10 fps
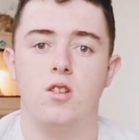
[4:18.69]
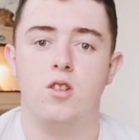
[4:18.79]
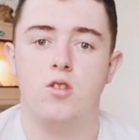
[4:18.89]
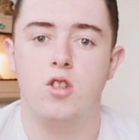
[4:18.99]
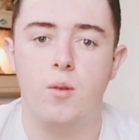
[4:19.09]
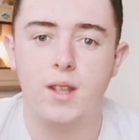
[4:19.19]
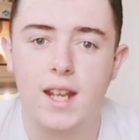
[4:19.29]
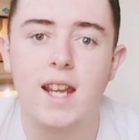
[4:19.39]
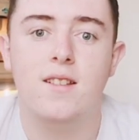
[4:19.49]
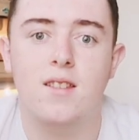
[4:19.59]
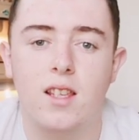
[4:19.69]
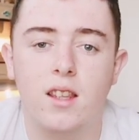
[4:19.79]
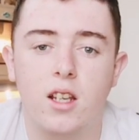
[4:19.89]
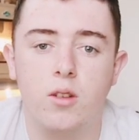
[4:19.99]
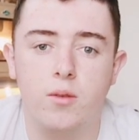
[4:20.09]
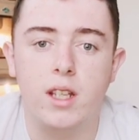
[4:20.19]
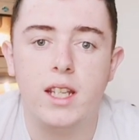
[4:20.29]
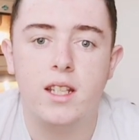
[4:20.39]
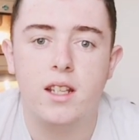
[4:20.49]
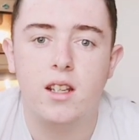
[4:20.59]
So the next thing that you'll
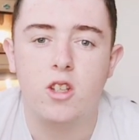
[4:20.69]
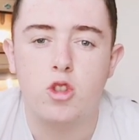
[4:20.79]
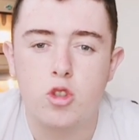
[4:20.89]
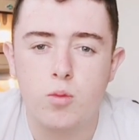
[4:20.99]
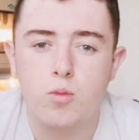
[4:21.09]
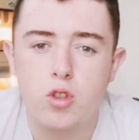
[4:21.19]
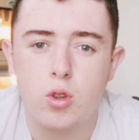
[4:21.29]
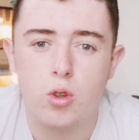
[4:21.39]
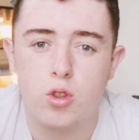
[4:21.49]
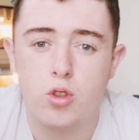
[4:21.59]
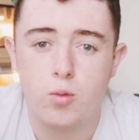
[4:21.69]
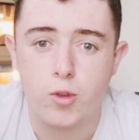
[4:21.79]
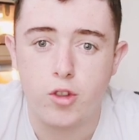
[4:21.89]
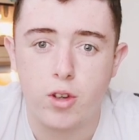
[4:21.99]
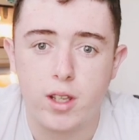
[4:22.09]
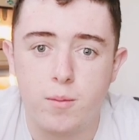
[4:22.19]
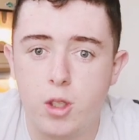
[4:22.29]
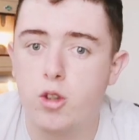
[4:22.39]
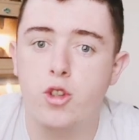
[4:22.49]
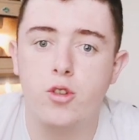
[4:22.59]
need is some sort of substrate. You
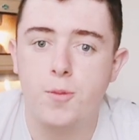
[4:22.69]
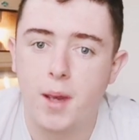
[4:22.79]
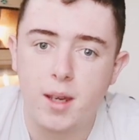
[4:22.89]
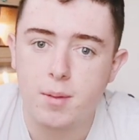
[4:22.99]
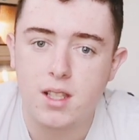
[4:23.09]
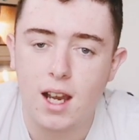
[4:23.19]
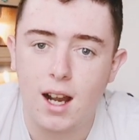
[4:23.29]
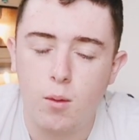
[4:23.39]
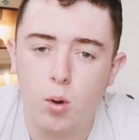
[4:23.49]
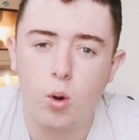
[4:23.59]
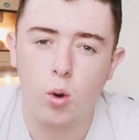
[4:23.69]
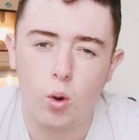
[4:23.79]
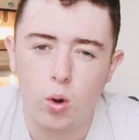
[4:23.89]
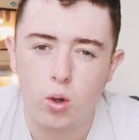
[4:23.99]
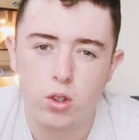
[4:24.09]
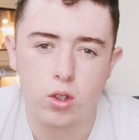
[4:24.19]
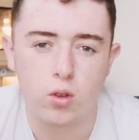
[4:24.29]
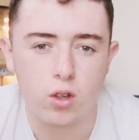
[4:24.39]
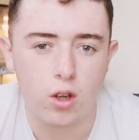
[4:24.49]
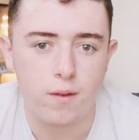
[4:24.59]
could use paper towel, or you
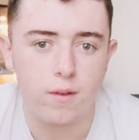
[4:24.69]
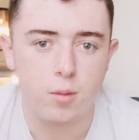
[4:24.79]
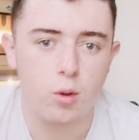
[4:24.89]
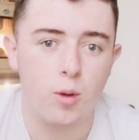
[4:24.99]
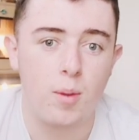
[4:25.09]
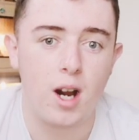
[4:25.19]
could go for the more